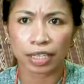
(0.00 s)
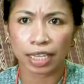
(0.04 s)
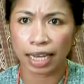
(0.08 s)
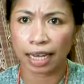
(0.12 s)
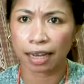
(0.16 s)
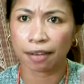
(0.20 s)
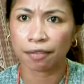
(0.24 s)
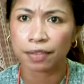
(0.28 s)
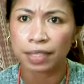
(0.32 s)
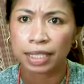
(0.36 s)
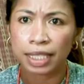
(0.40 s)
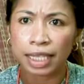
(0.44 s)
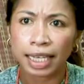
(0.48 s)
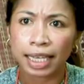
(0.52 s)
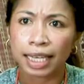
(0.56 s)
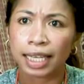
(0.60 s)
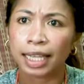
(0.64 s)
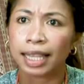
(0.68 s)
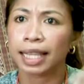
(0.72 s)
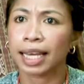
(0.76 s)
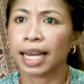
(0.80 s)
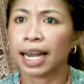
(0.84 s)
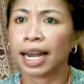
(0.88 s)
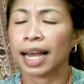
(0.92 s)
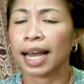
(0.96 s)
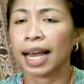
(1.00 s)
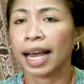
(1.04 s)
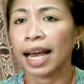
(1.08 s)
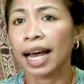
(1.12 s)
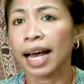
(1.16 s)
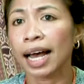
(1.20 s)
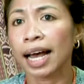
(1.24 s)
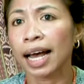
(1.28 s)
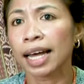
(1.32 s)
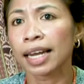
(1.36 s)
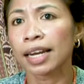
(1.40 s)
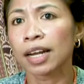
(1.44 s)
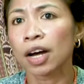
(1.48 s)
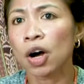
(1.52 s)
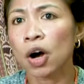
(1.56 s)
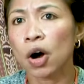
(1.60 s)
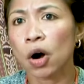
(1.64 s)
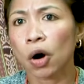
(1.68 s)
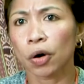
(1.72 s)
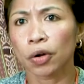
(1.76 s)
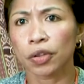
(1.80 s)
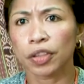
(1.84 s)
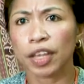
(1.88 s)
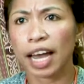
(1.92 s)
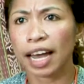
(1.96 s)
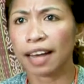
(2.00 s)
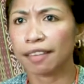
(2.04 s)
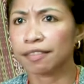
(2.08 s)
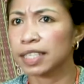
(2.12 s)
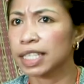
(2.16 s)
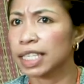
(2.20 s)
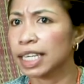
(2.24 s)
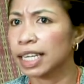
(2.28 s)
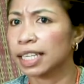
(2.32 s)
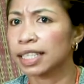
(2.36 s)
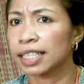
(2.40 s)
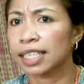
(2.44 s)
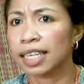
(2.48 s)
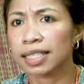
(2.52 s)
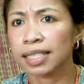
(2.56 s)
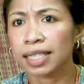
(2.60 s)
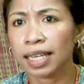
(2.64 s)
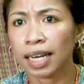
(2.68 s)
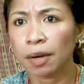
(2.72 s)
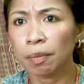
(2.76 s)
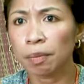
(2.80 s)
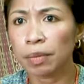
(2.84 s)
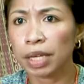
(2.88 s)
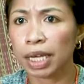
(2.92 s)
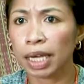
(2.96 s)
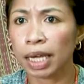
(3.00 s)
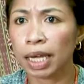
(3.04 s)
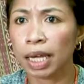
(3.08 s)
have sick in their head or they have sick in their tummy,